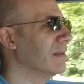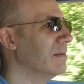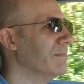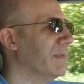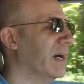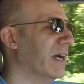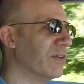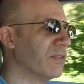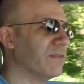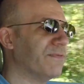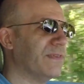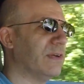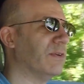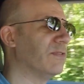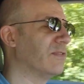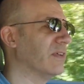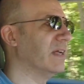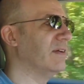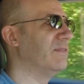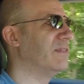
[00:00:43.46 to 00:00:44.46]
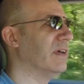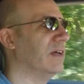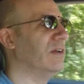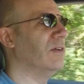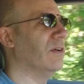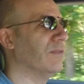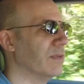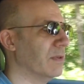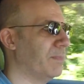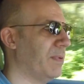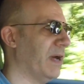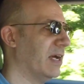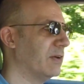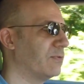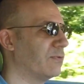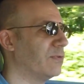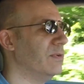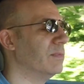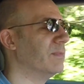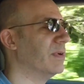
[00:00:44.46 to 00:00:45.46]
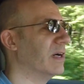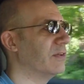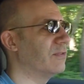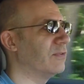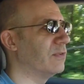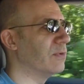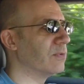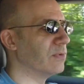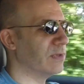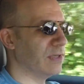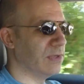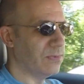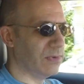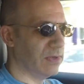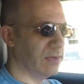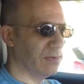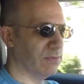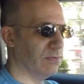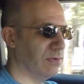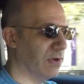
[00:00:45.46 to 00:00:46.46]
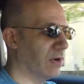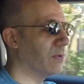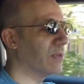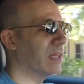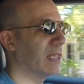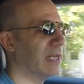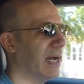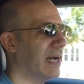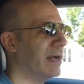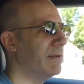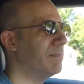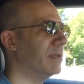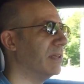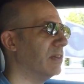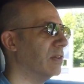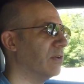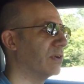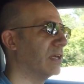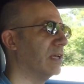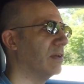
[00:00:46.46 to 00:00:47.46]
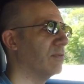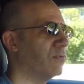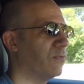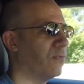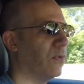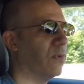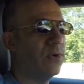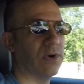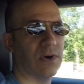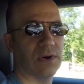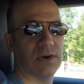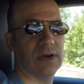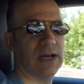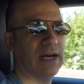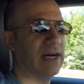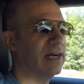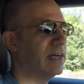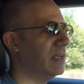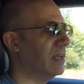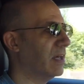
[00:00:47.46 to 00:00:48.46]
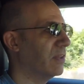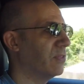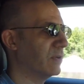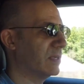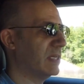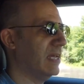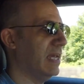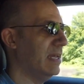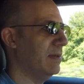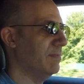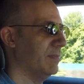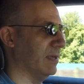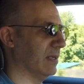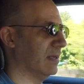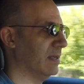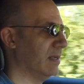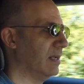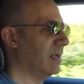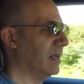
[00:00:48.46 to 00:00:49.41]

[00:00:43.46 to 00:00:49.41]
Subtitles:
My other videos that I've done over the past few months, you know that I've been looking for another Cayman.